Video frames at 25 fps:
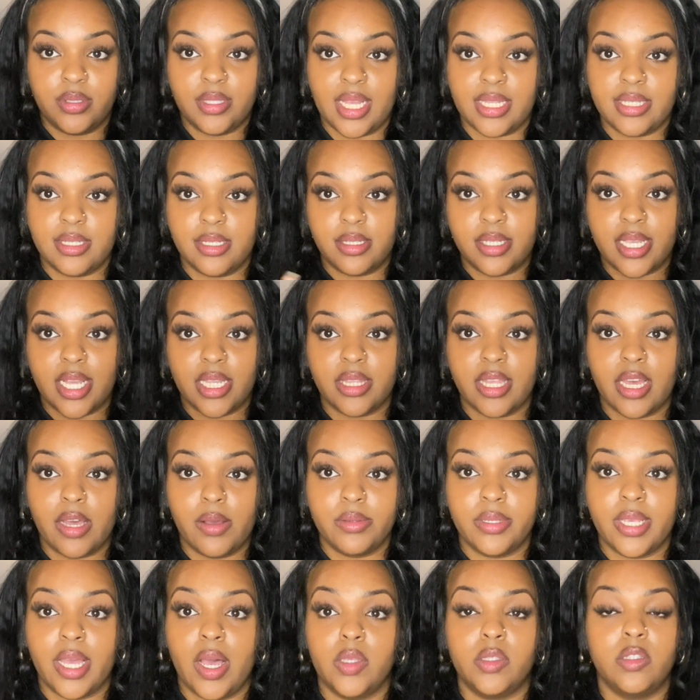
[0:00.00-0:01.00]
That's the 10th
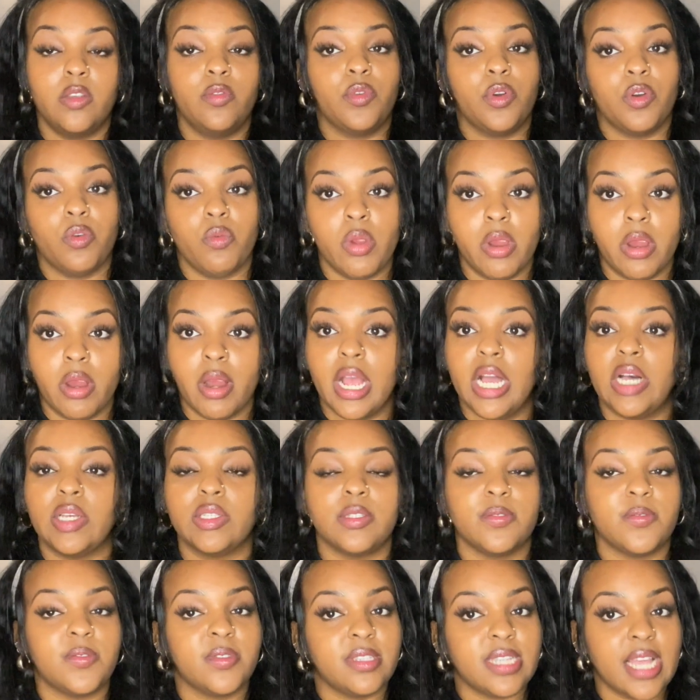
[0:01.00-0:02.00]
house of career, house
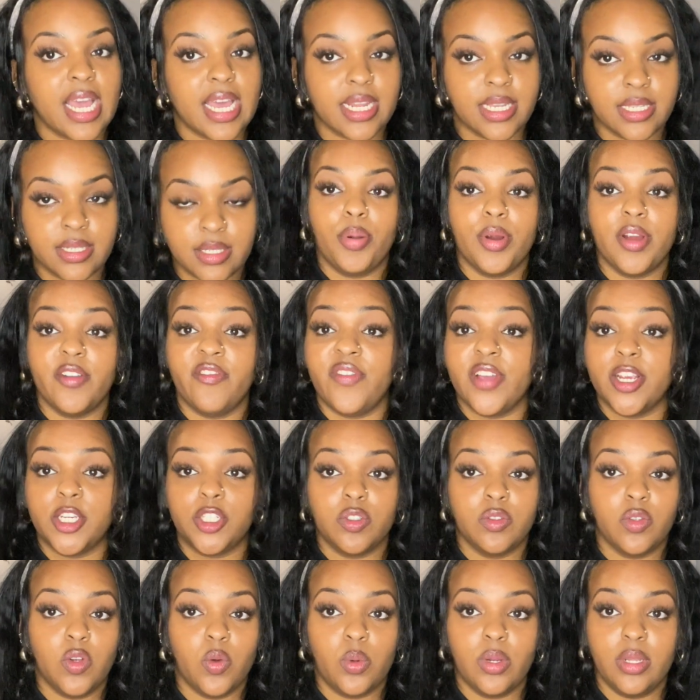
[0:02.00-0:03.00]
of status,
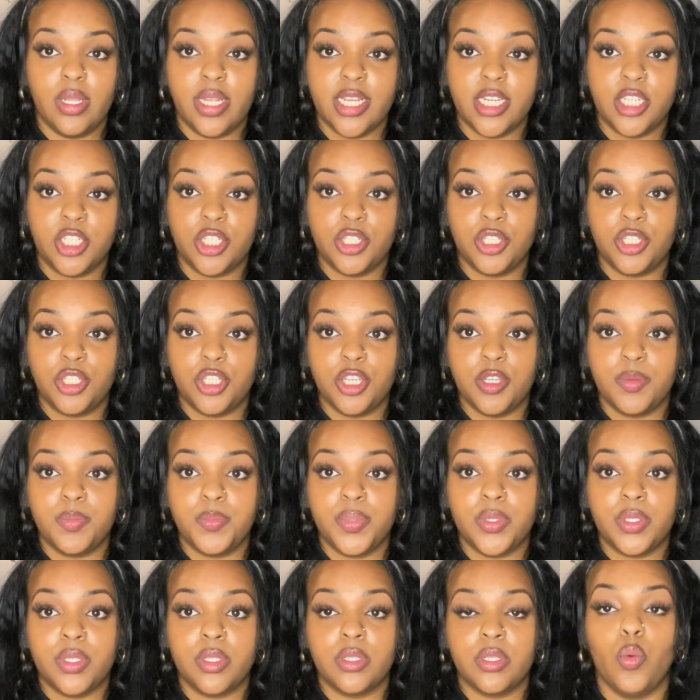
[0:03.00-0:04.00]
professional
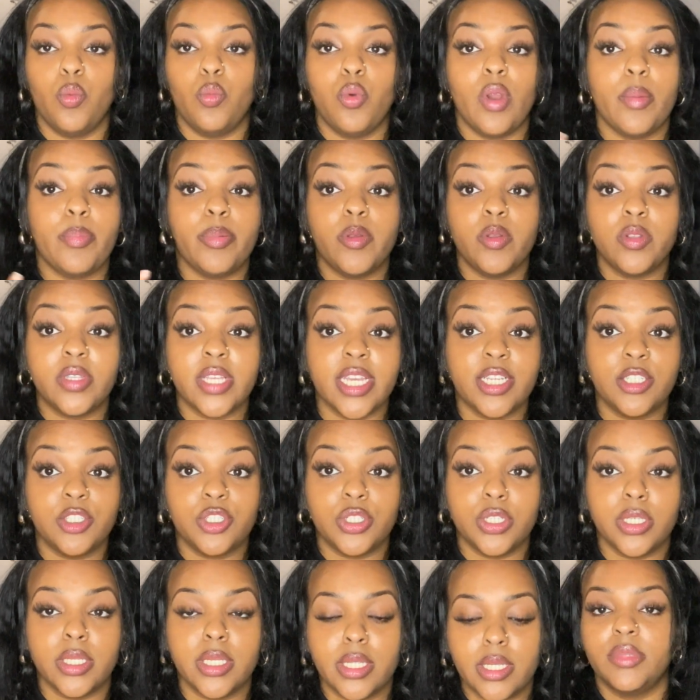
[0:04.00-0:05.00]
relationships,
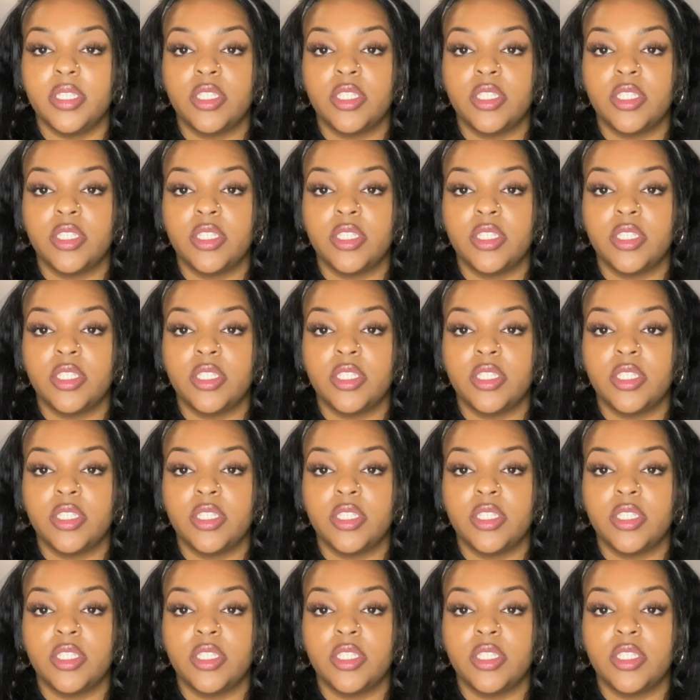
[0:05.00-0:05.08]
reputation.